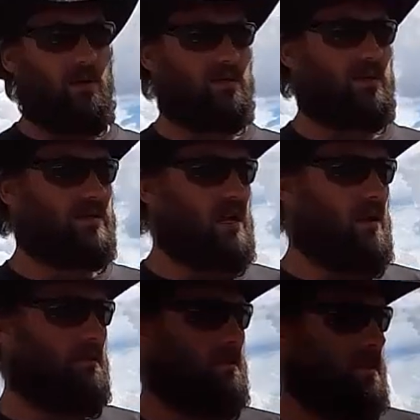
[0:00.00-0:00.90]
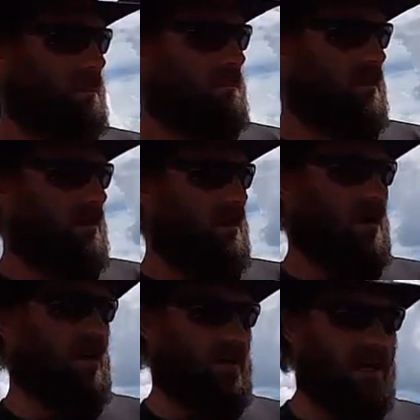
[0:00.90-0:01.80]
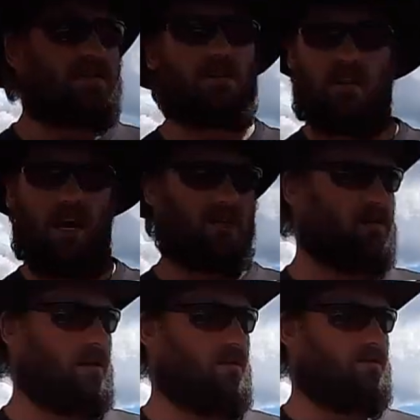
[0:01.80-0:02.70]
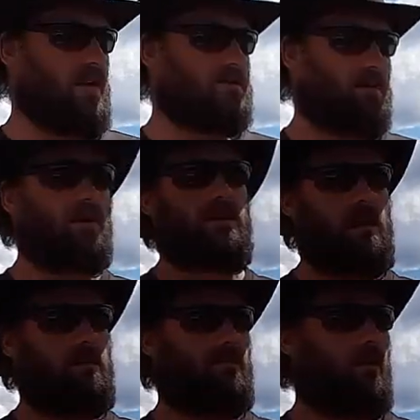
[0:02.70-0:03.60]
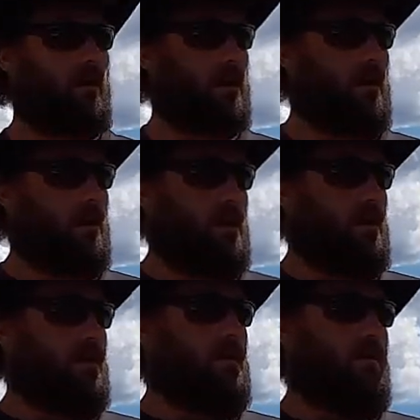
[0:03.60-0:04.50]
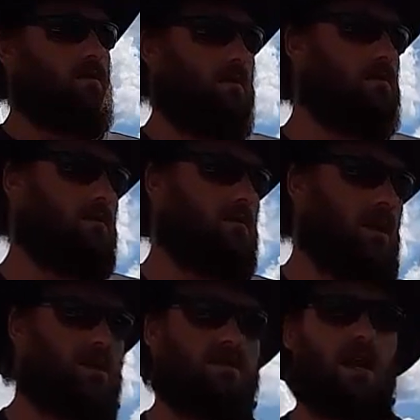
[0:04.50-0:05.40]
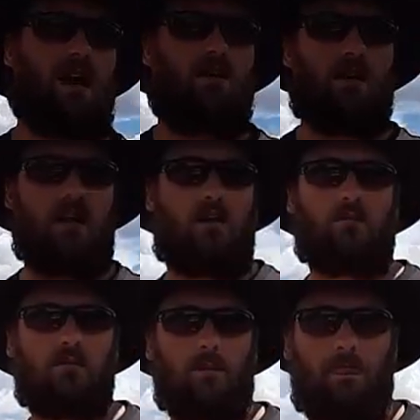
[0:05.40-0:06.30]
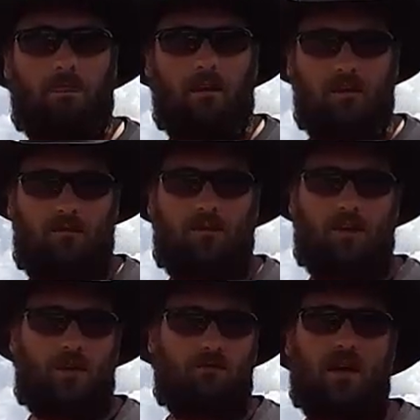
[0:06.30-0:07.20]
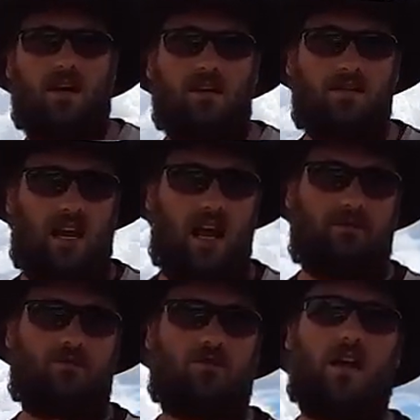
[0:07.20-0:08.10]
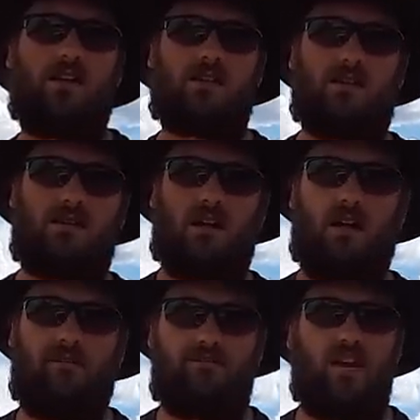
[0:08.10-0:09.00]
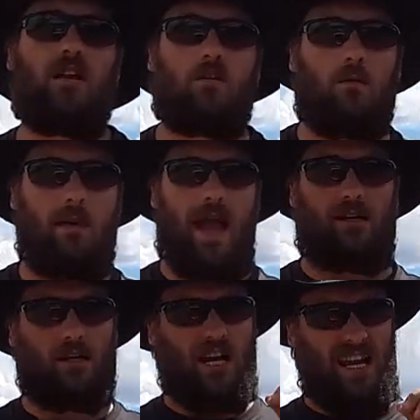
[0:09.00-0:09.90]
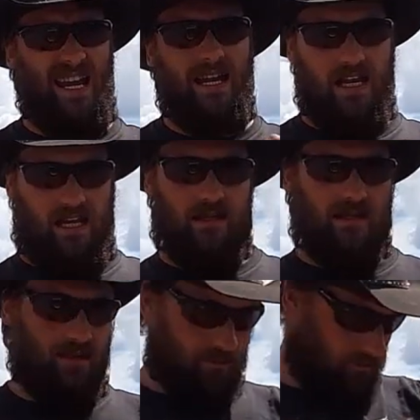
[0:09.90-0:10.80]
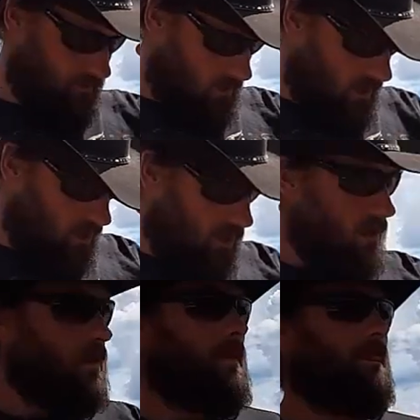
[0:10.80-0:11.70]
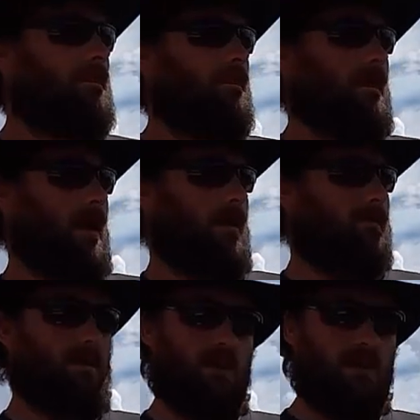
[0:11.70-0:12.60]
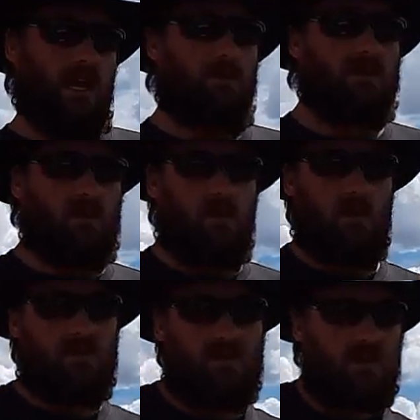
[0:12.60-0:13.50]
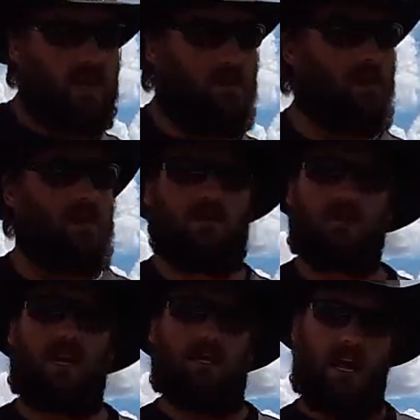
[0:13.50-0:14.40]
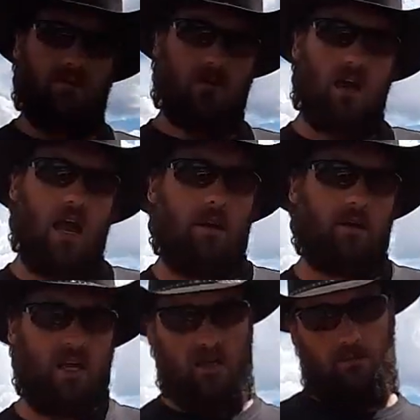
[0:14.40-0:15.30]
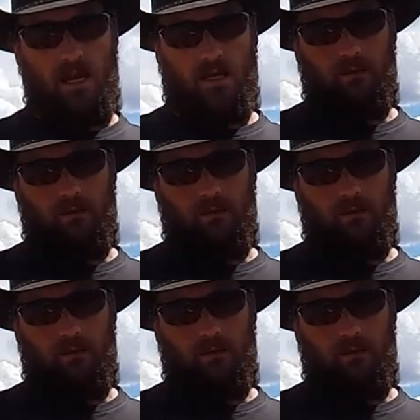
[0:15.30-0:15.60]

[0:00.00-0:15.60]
posted something, yesterday actually on Facebook, or day before. It's now legal for your meat to have traces of fecal matter in it. Now, in layman's terms, that means you're allowed to have crap in your meat.